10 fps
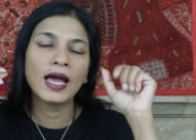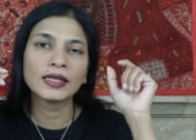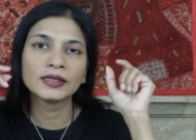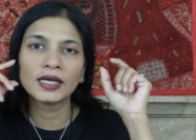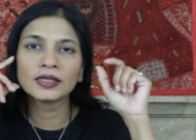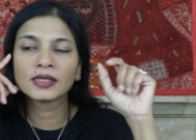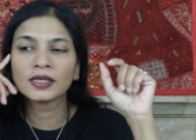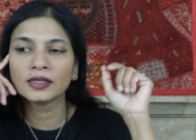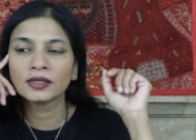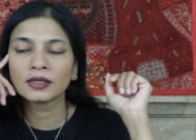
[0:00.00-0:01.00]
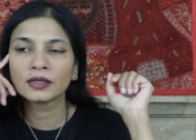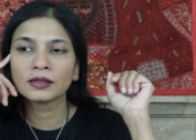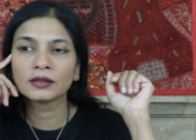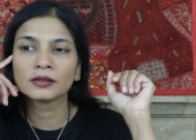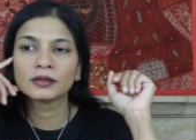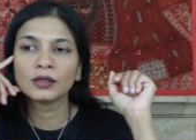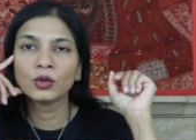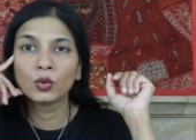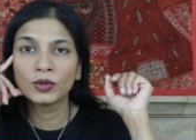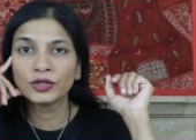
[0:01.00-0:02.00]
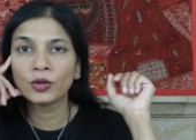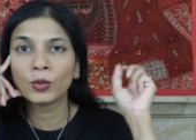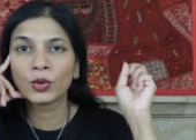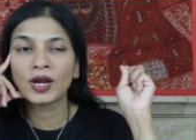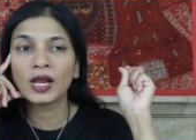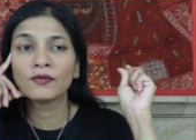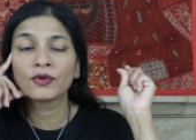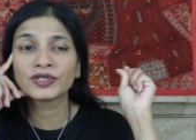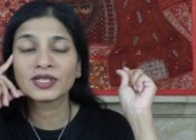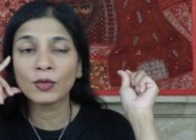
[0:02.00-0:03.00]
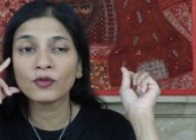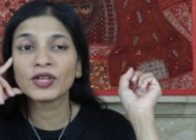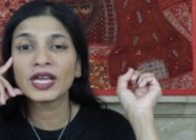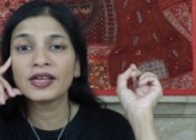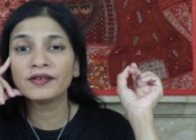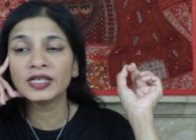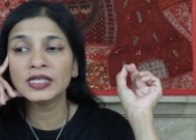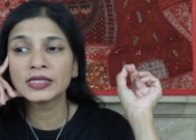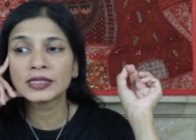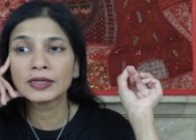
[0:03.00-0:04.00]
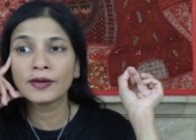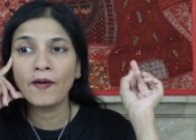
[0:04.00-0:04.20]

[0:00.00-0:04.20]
and that can uh, lower your morale for some of the aries